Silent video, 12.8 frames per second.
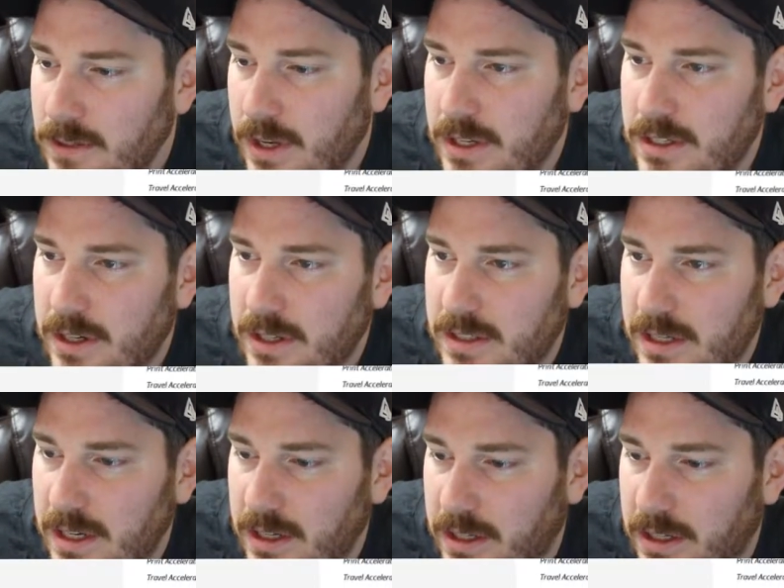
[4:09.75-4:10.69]
So as you can
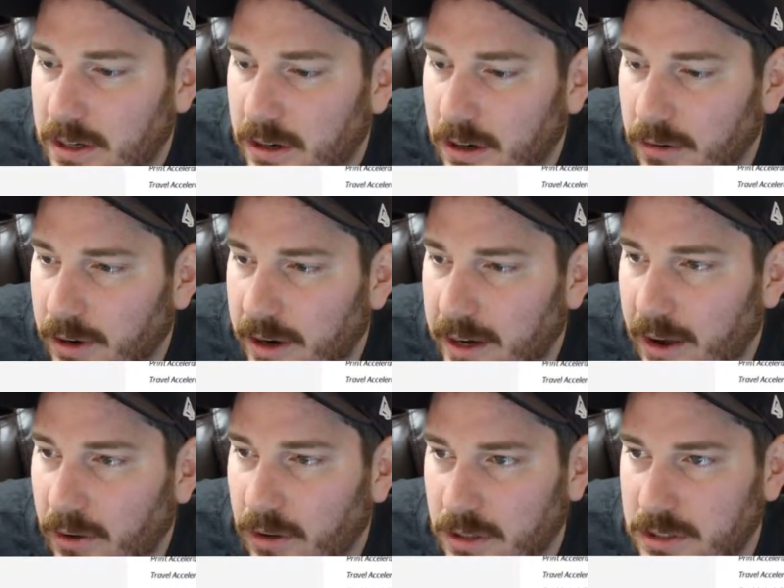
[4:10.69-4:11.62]
see in Cura right
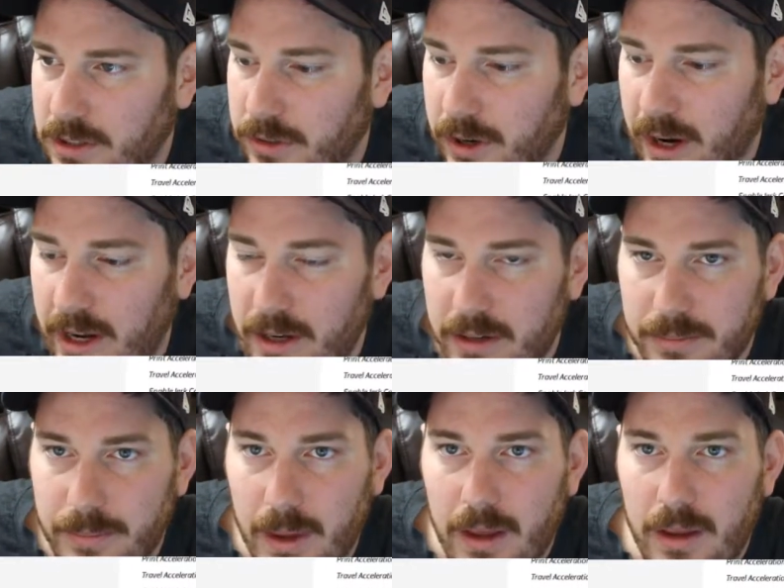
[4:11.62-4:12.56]
now, it looks great,
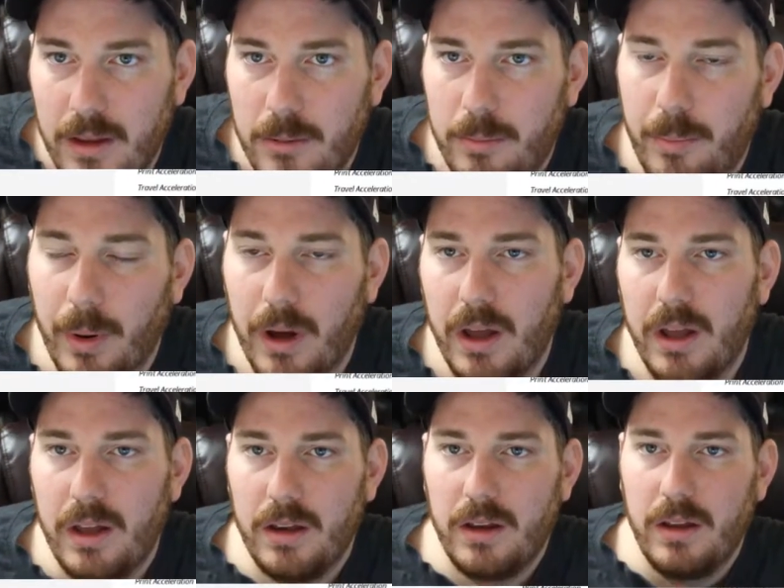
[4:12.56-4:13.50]

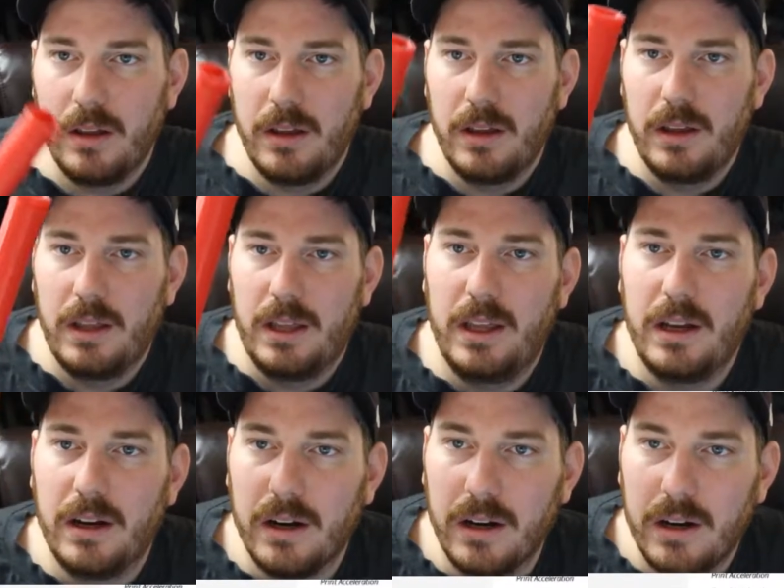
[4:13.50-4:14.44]
but
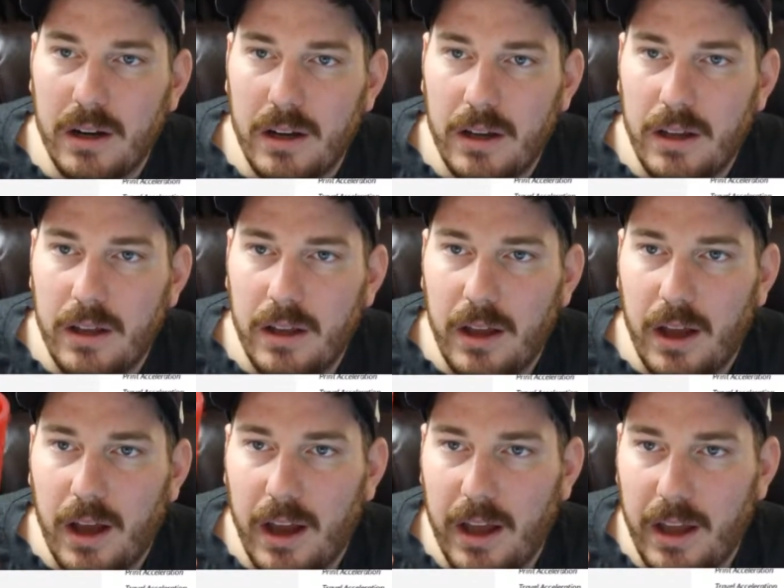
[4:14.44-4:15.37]
here
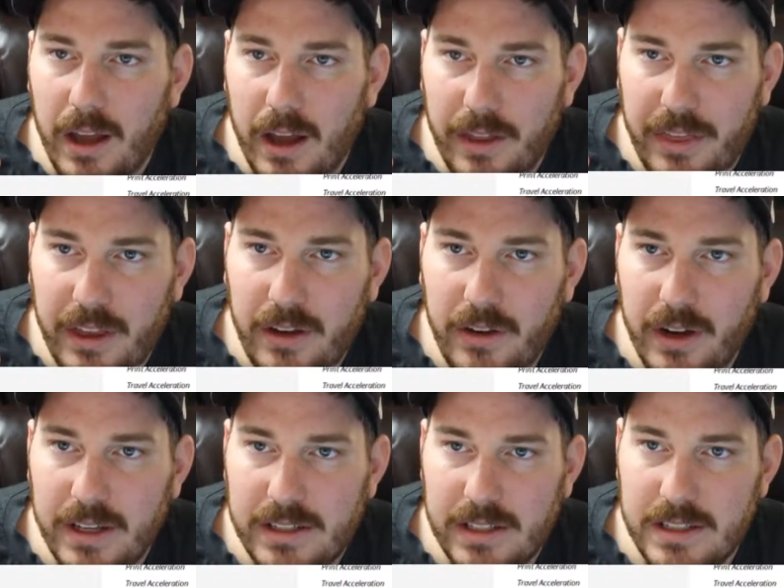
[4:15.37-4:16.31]
I think you
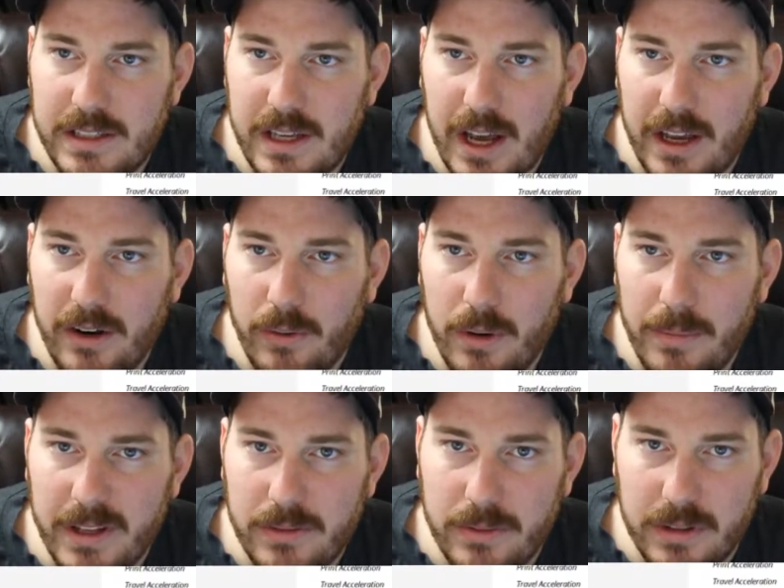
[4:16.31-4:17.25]
guys can see it. I don't want to
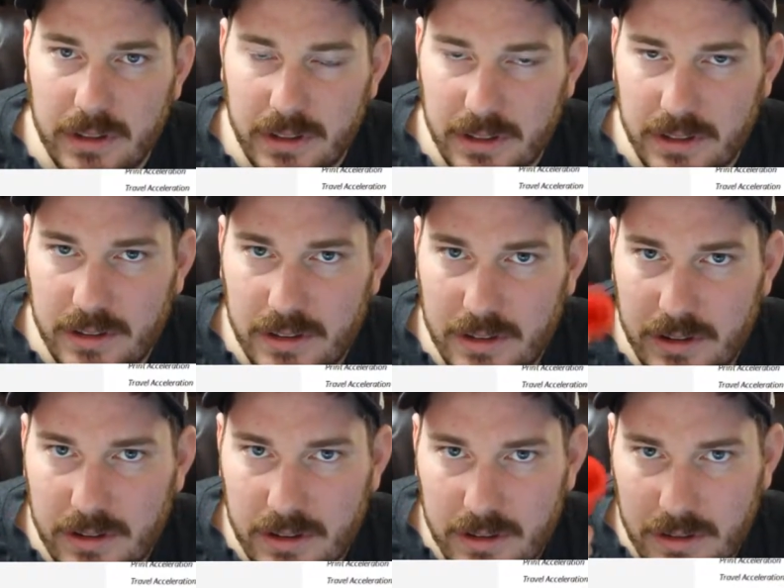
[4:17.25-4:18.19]
mess with the
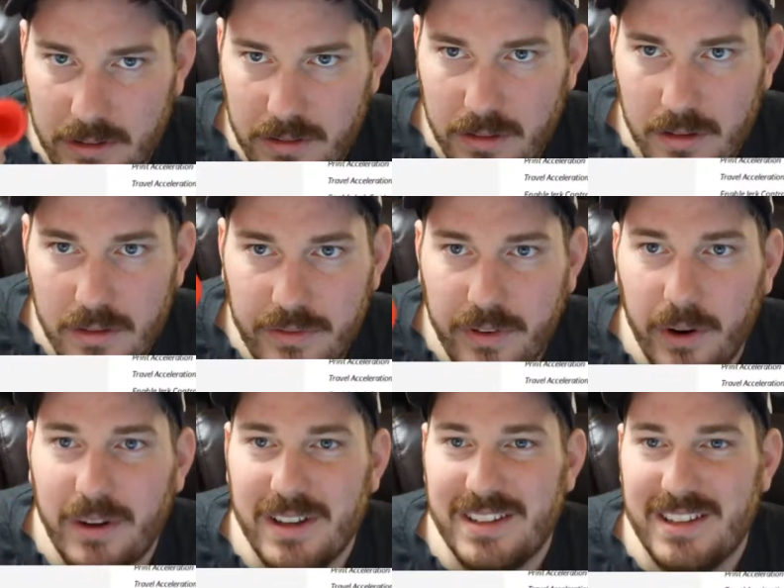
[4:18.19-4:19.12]

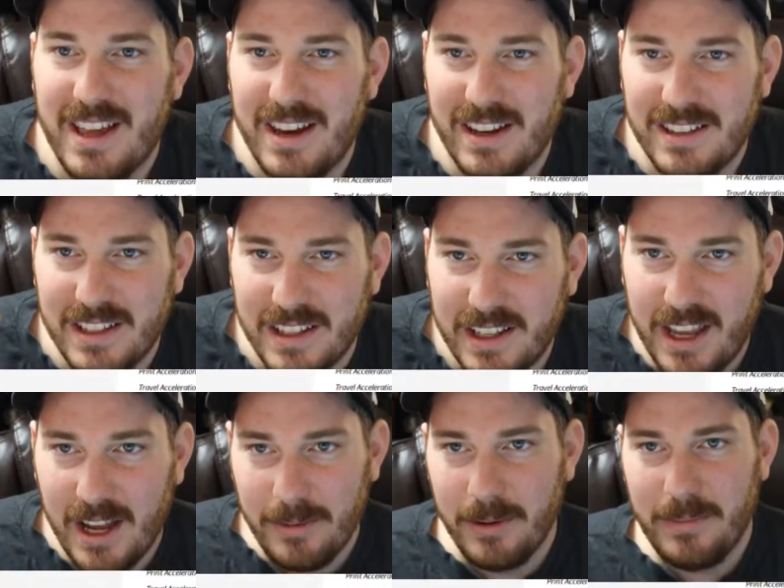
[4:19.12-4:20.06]
focus settings on the
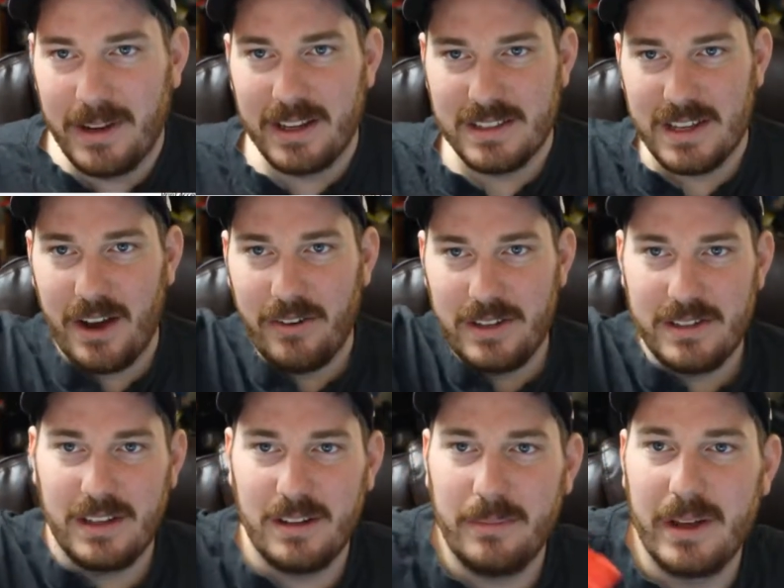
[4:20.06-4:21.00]
camera because I
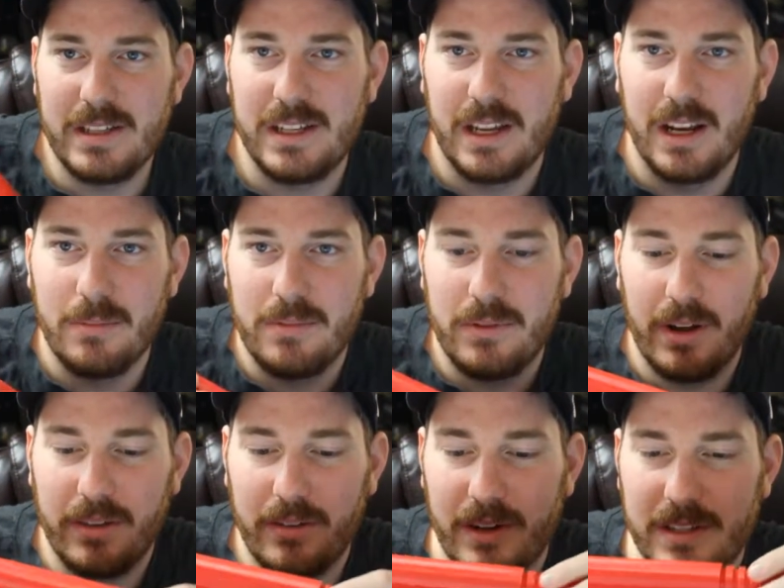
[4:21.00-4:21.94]
always end up messing it up
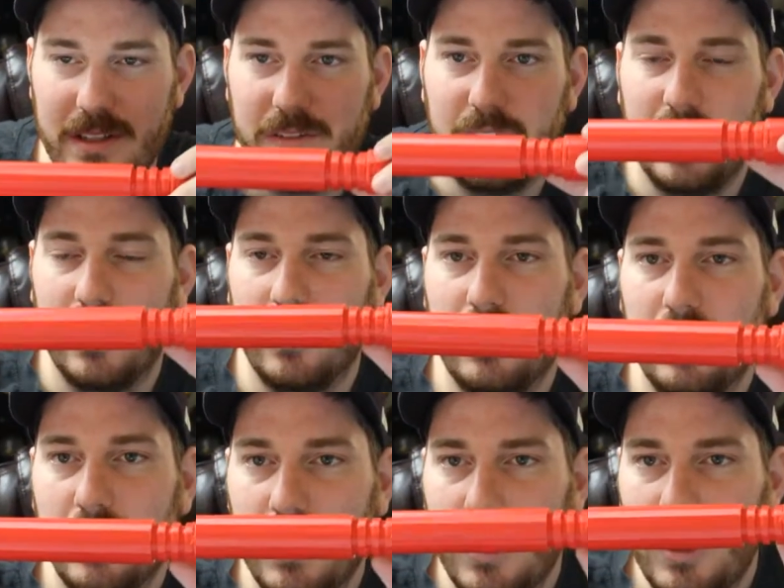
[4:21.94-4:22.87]
throughout the rest of the video.
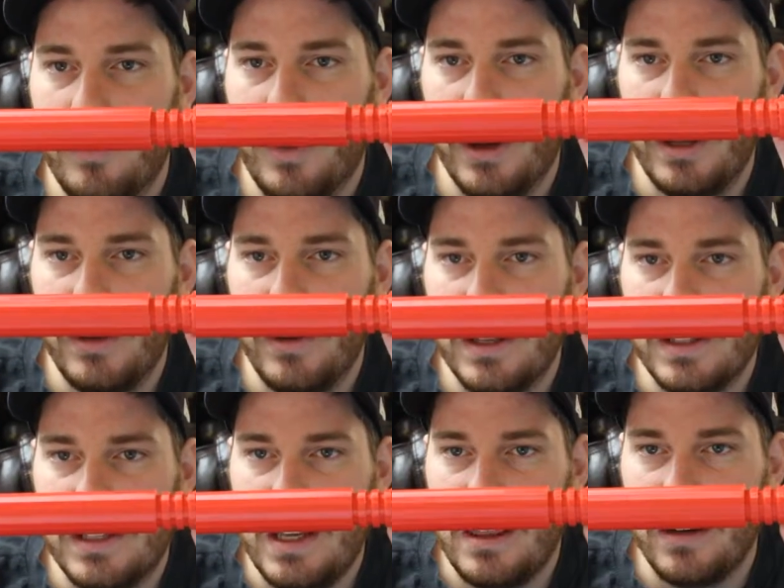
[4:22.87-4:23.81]
But you
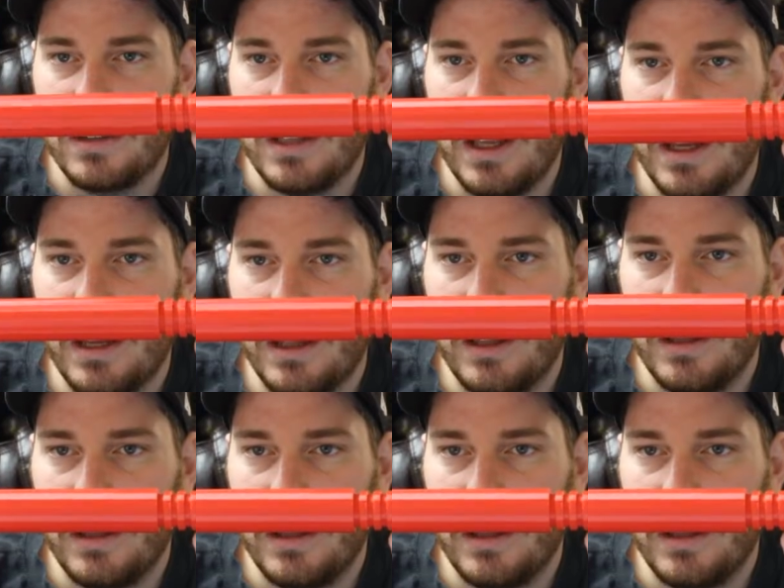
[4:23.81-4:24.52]
can see there's like